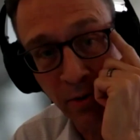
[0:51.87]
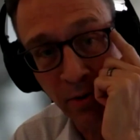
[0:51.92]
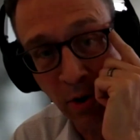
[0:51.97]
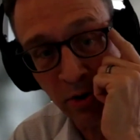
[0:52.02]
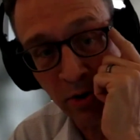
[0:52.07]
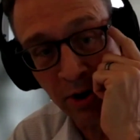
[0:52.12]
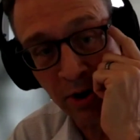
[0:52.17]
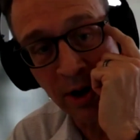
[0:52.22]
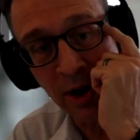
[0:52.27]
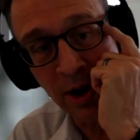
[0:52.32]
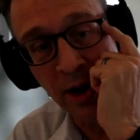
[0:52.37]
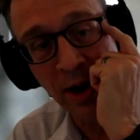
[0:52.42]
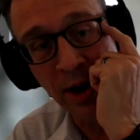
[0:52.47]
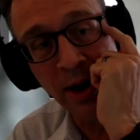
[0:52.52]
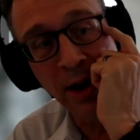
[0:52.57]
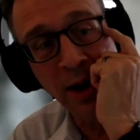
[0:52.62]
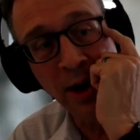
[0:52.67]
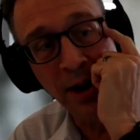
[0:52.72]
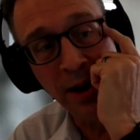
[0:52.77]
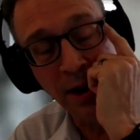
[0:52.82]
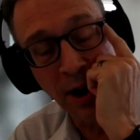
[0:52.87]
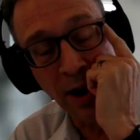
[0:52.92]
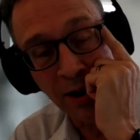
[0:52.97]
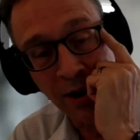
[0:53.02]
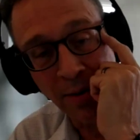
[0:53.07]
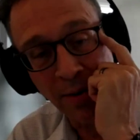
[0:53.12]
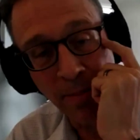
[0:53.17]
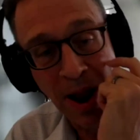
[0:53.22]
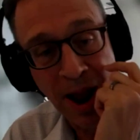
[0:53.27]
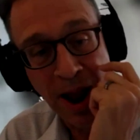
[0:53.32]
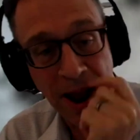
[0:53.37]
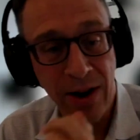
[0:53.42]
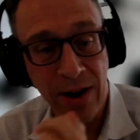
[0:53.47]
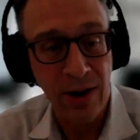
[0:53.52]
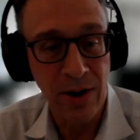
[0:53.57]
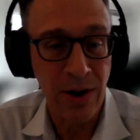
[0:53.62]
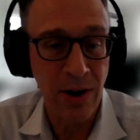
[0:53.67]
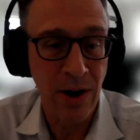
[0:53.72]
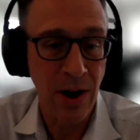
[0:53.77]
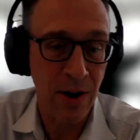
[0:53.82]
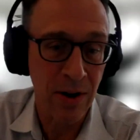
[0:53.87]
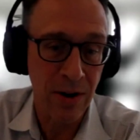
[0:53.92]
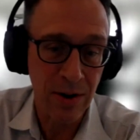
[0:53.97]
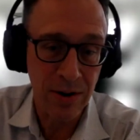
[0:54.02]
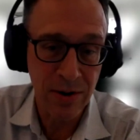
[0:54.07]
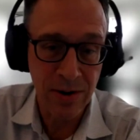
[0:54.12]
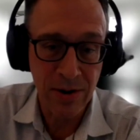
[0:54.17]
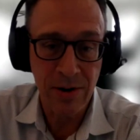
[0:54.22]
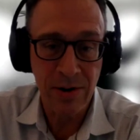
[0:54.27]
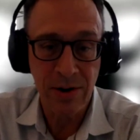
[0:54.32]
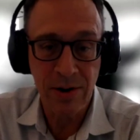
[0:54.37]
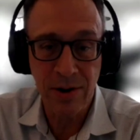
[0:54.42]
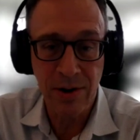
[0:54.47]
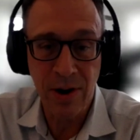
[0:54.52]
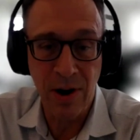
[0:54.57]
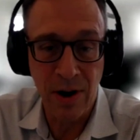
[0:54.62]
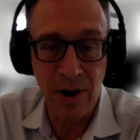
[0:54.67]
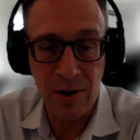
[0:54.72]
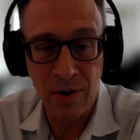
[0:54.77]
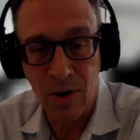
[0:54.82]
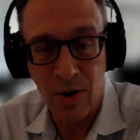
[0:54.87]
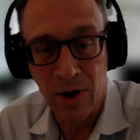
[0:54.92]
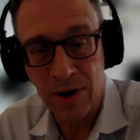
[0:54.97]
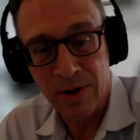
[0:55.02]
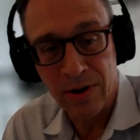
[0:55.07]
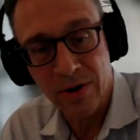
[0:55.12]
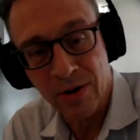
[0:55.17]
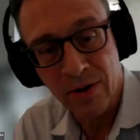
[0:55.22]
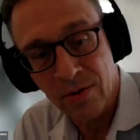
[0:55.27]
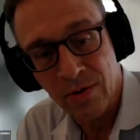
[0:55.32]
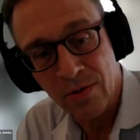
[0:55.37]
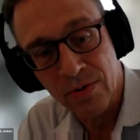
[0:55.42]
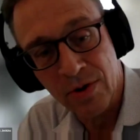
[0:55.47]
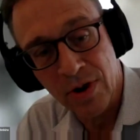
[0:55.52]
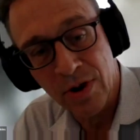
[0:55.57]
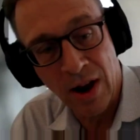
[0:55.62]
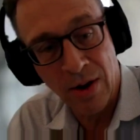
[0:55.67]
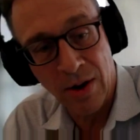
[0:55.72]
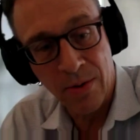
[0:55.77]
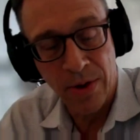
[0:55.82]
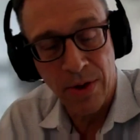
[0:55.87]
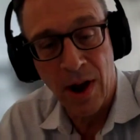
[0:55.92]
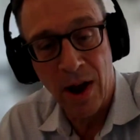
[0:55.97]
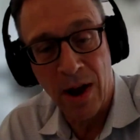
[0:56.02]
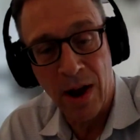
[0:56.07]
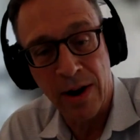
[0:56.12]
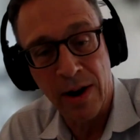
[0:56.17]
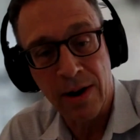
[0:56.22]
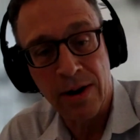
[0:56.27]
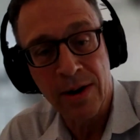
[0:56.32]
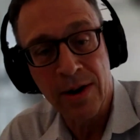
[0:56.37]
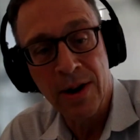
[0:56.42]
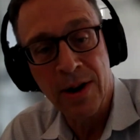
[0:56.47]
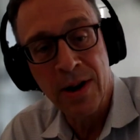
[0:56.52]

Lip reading: Rosie and Dr. Matt are going to talk with Hana